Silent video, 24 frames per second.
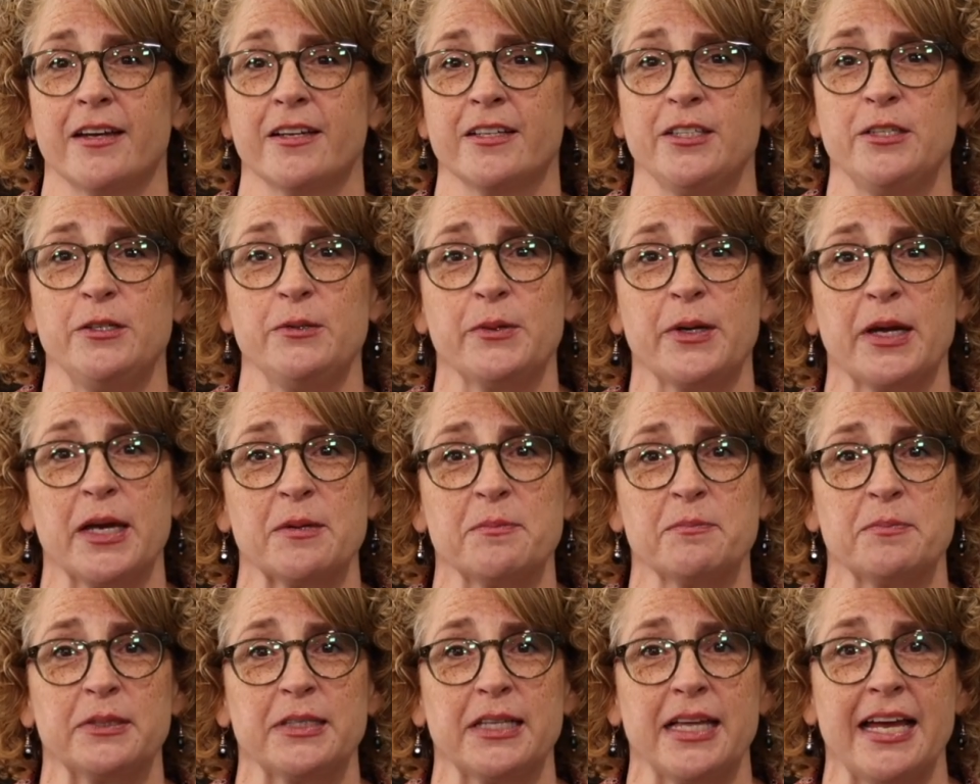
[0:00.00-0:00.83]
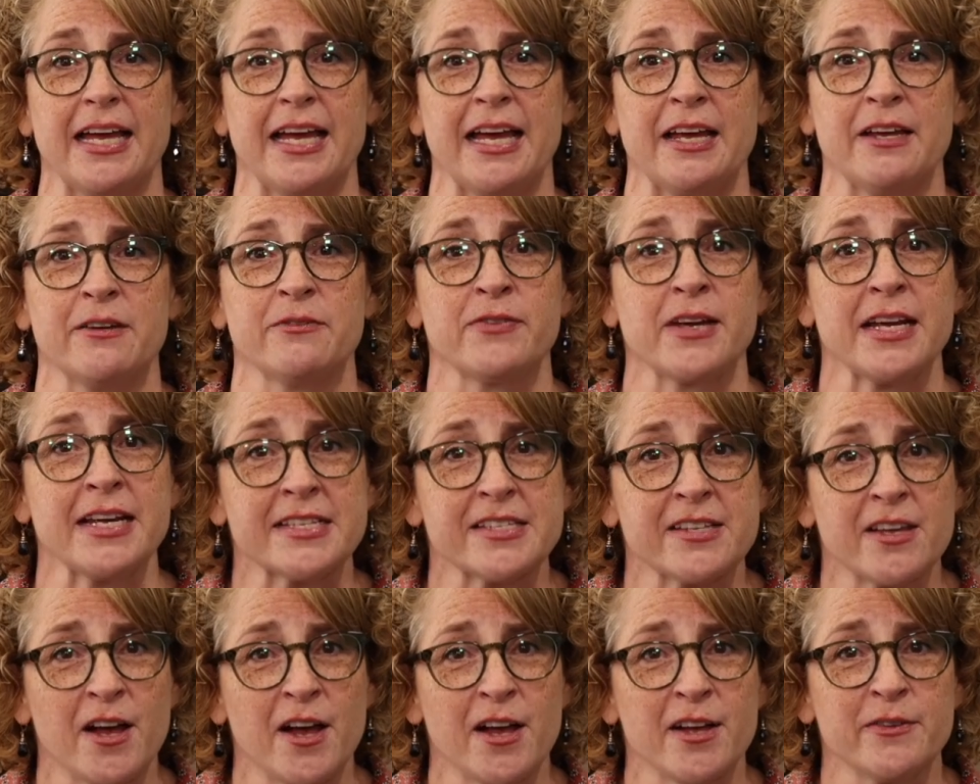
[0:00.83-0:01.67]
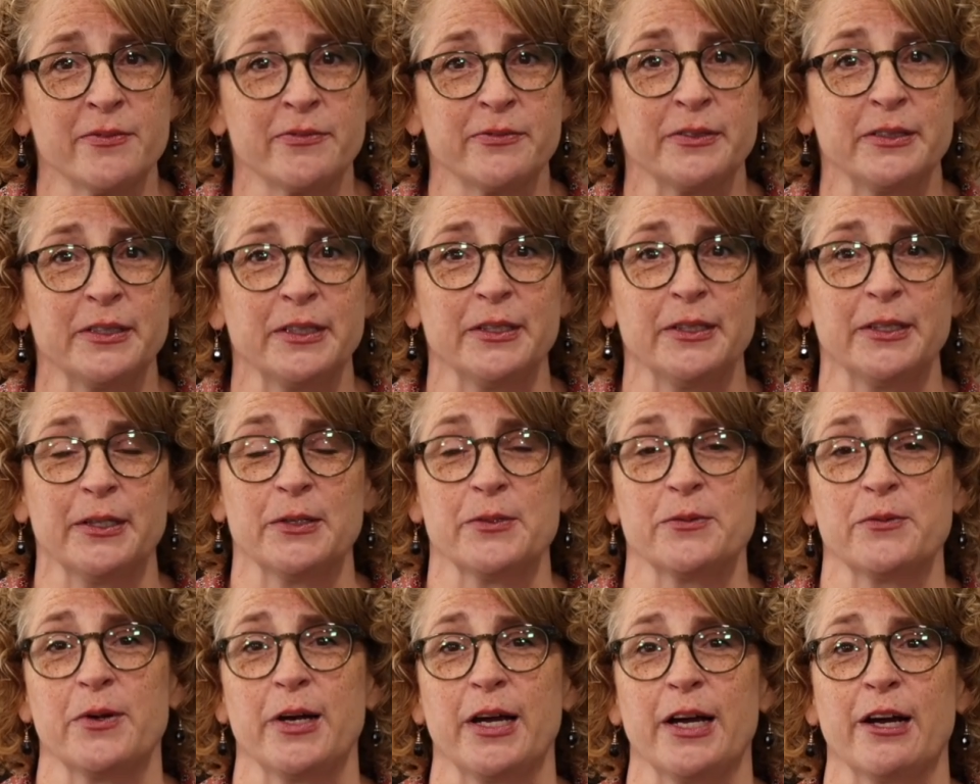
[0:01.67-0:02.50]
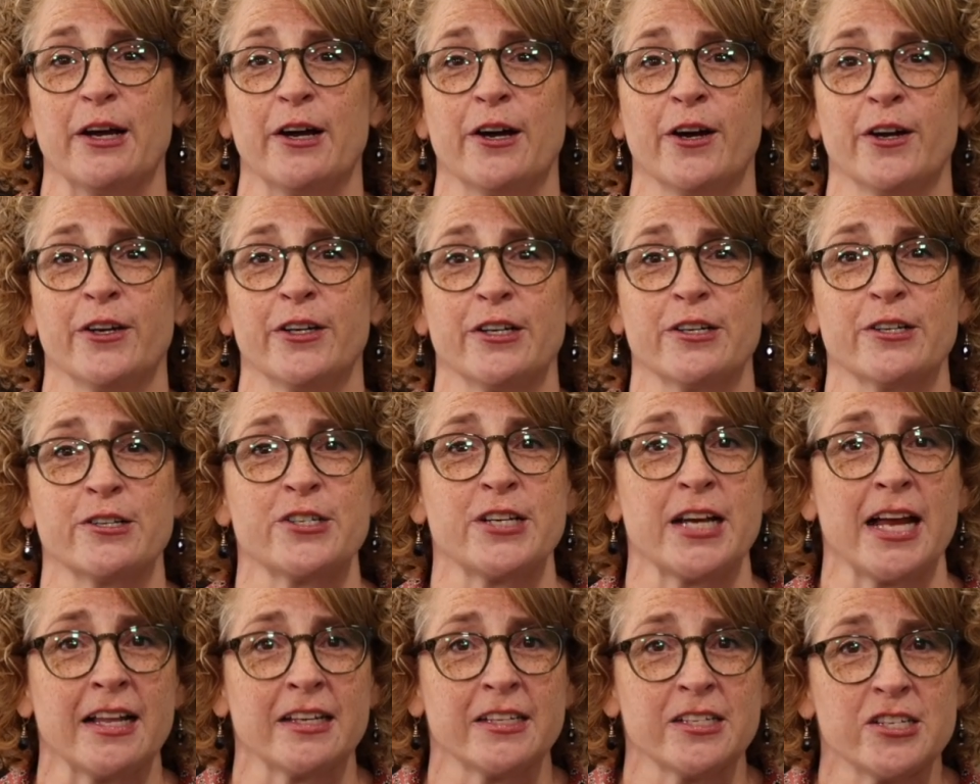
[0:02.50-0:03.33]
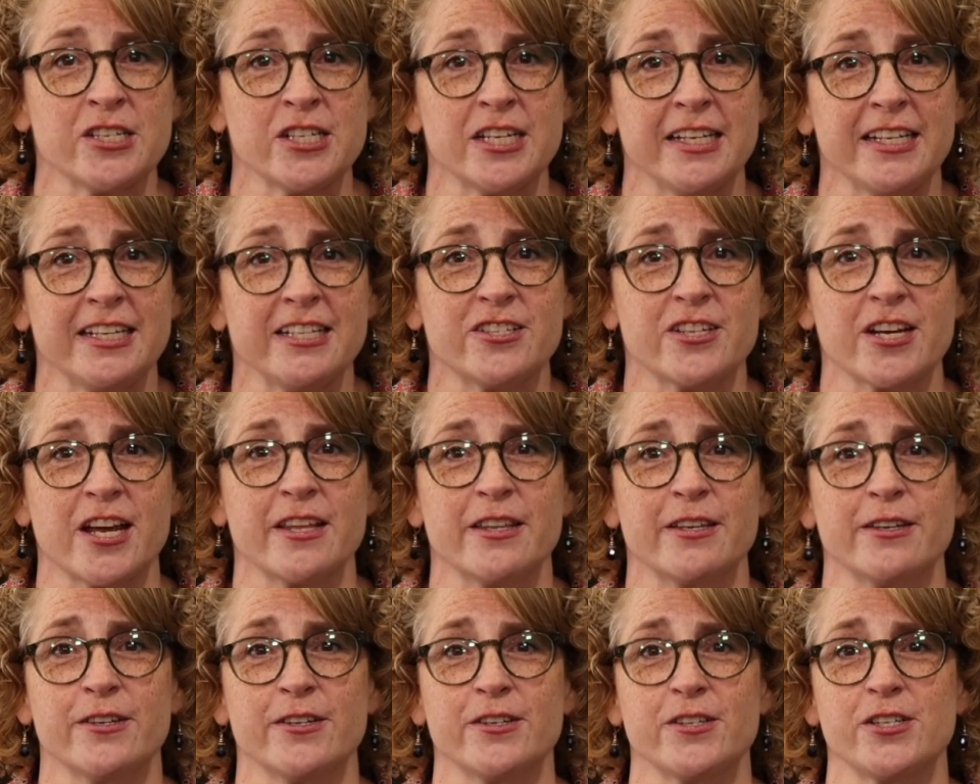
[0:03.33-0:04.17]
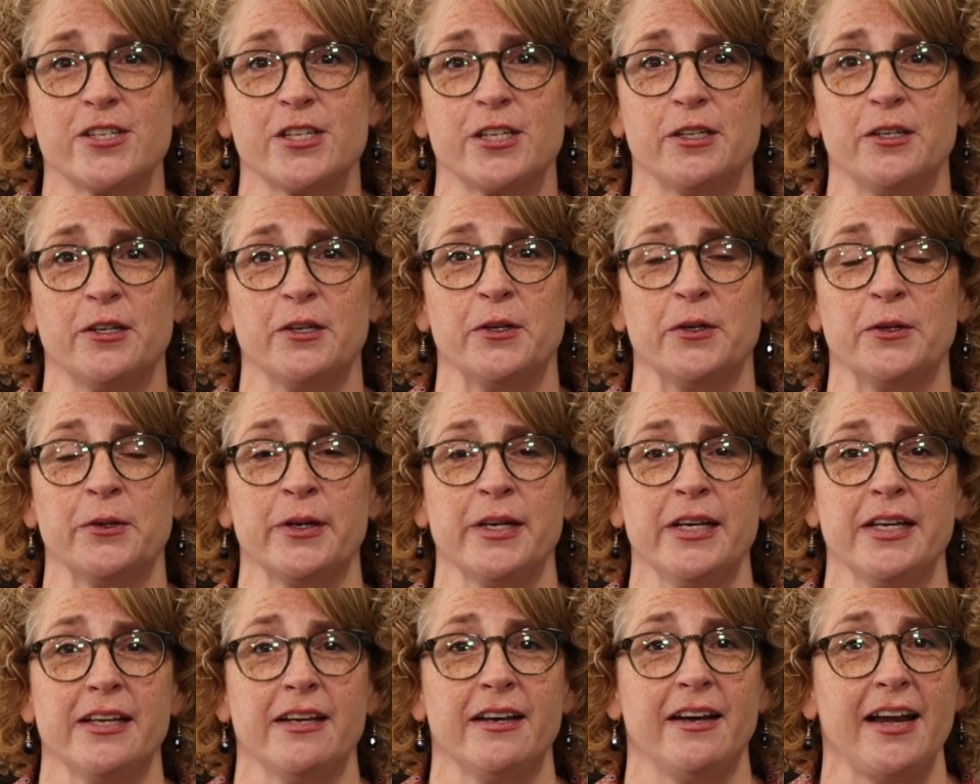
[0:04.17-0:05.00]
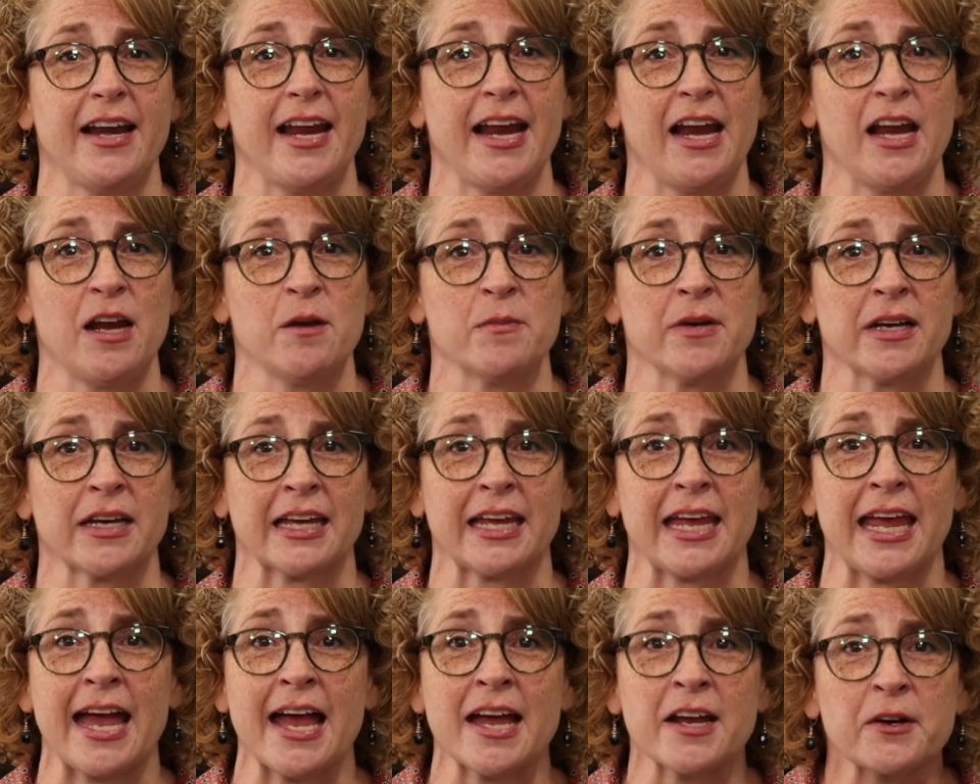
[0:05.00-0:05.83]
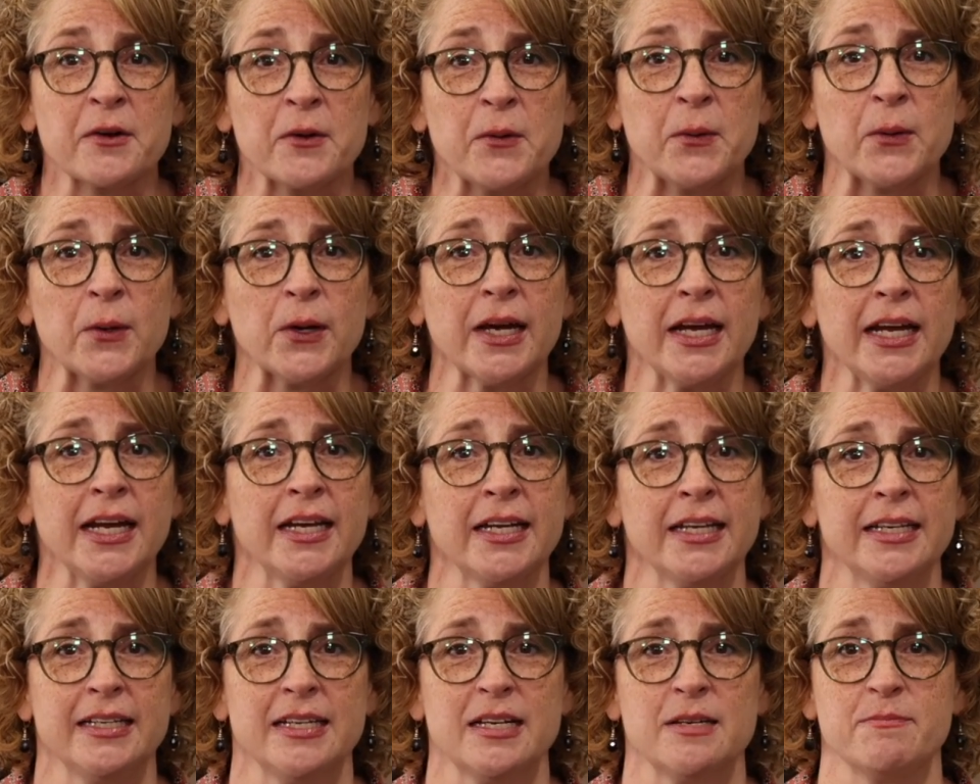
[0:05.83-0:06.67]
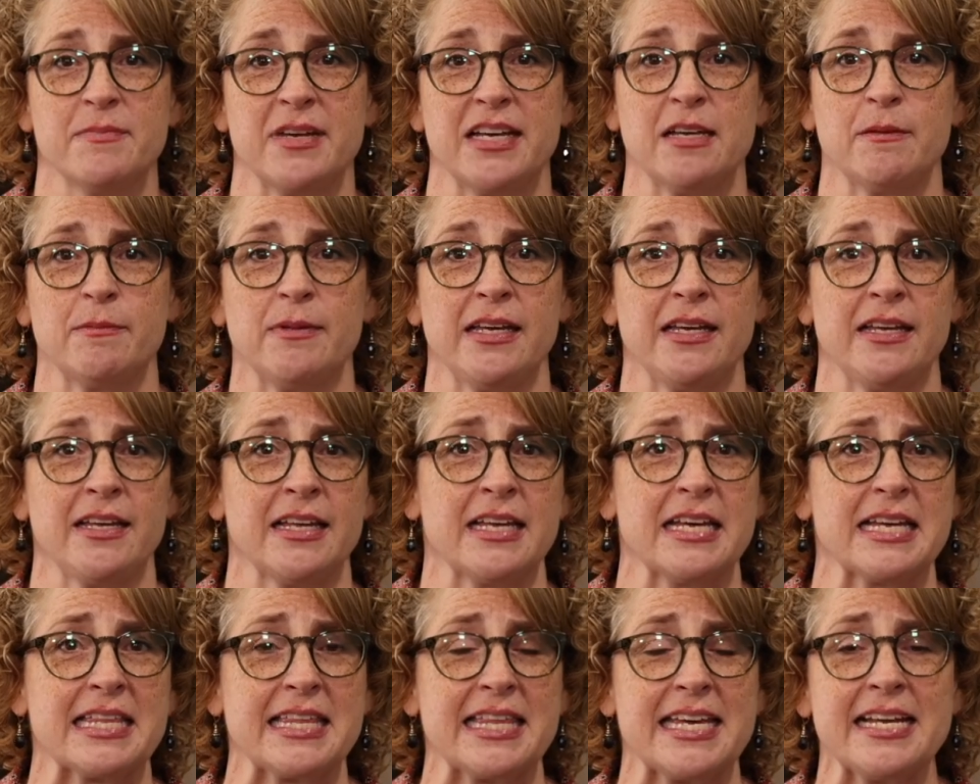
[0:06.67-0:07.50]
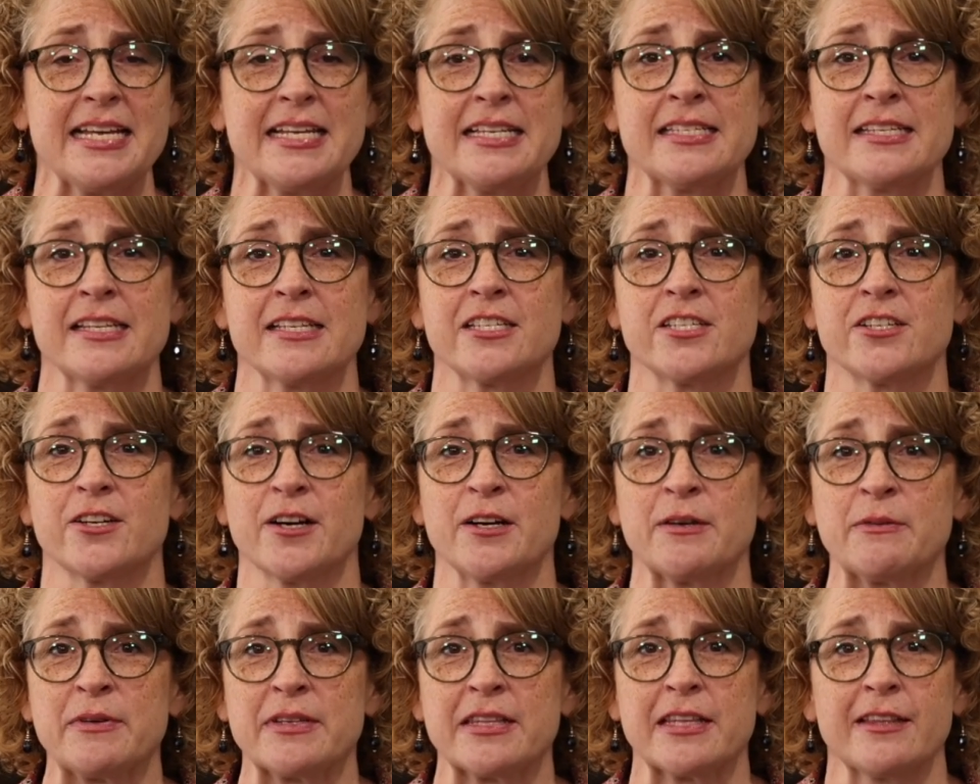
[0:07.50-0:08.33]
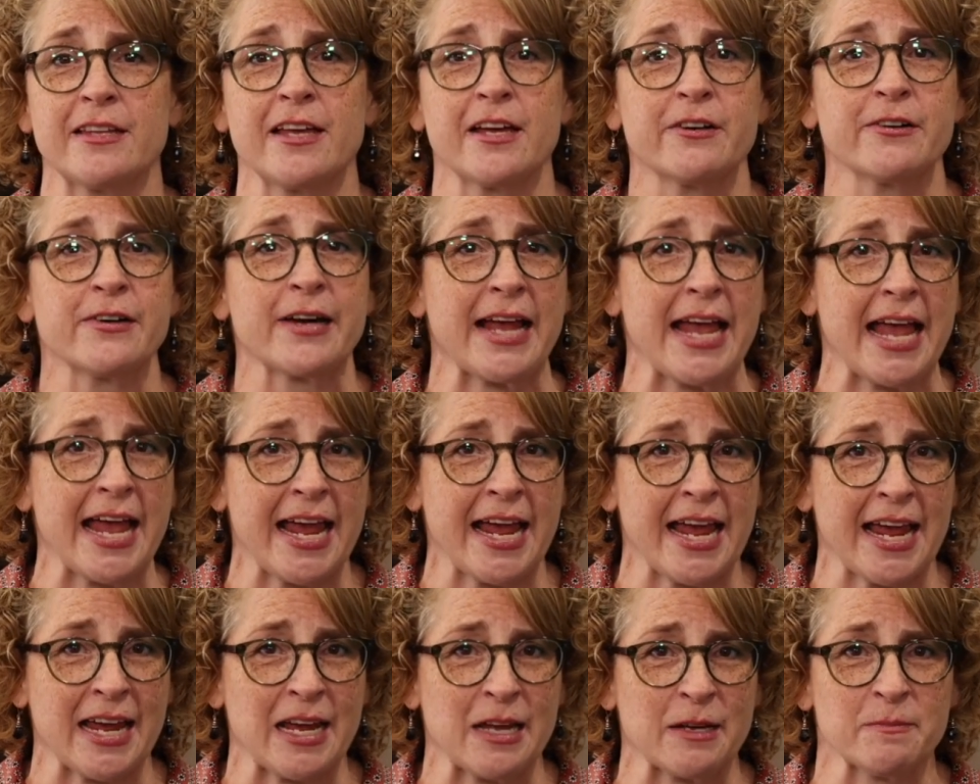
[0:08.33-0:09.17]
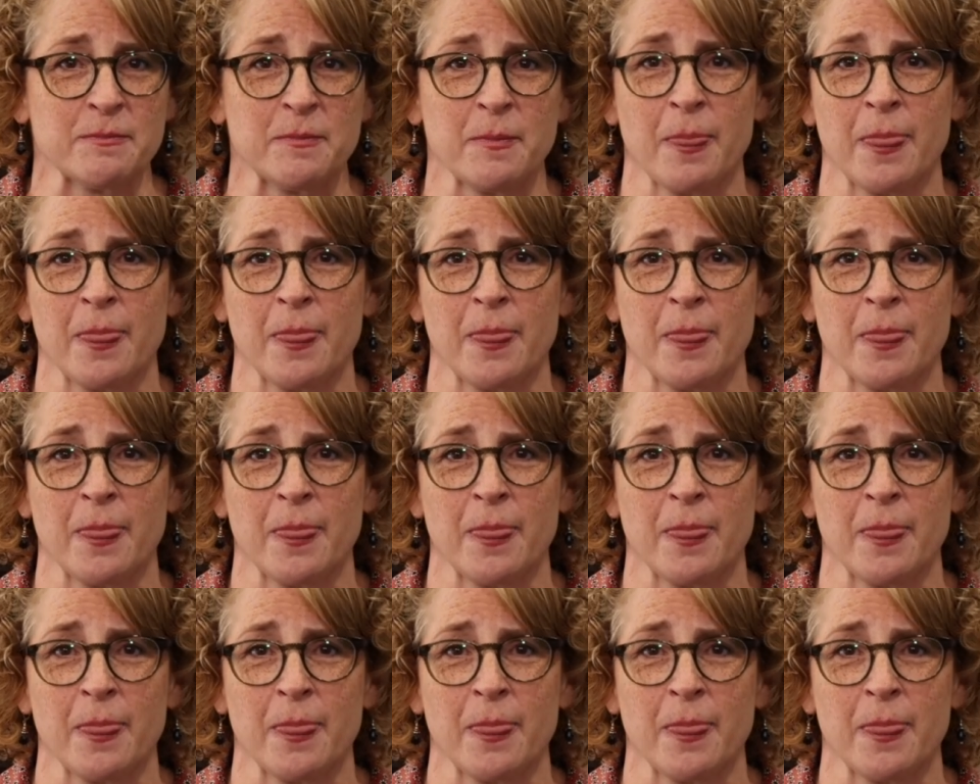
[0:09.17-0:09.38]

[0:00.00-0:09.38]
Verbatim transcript: You can play face-off, where you're challenging each other to name a category, maybe things that start with the letter A,